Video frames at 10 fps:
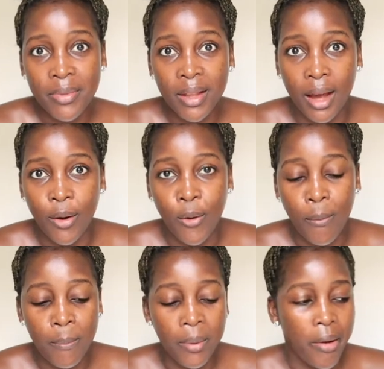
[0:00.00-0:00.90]
I
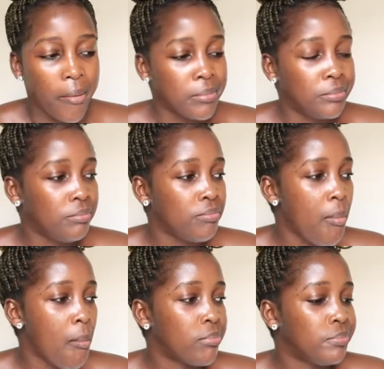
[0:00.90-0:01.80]
hope um,
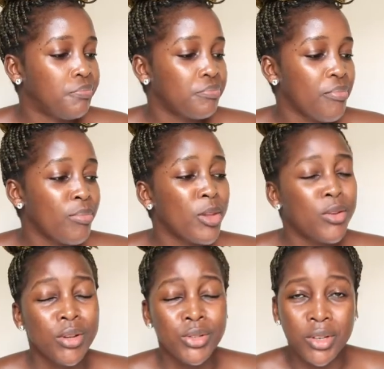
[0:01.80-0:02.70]
you
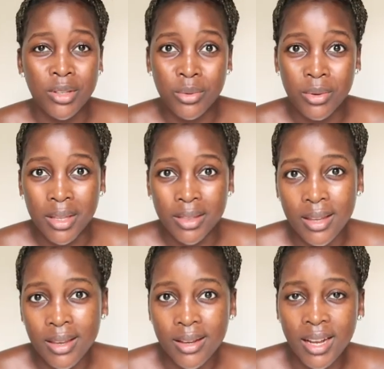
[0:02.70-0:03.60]
enjoyed the cooking
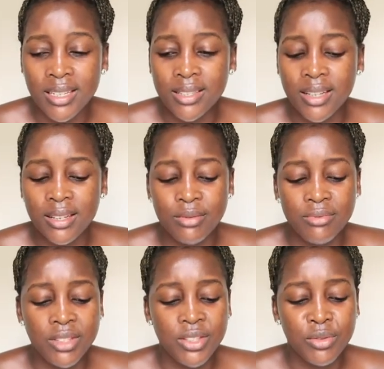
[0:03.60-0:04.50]
thing, and it's a
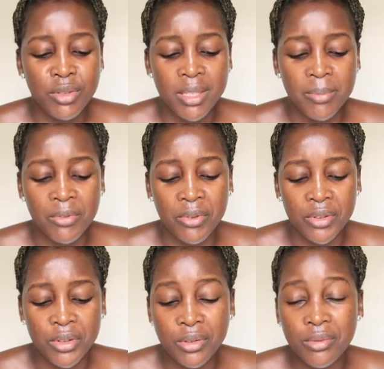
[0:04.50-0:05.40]
easy recipe for
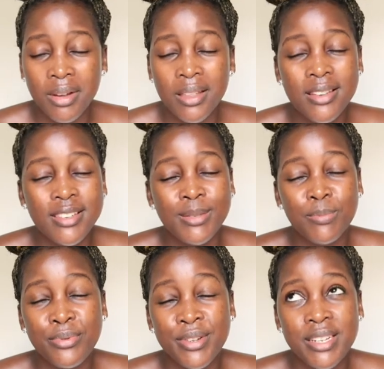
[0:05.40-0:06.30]
you. I think it's
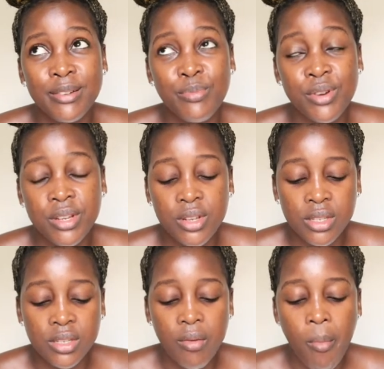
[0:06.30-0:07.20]
pretty pretty
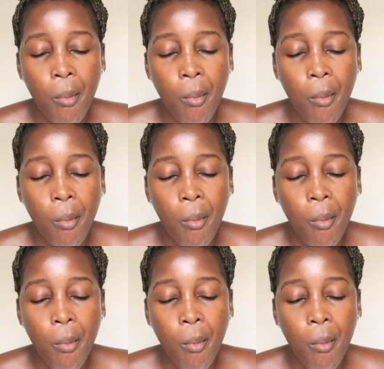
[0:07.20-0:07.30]
easy.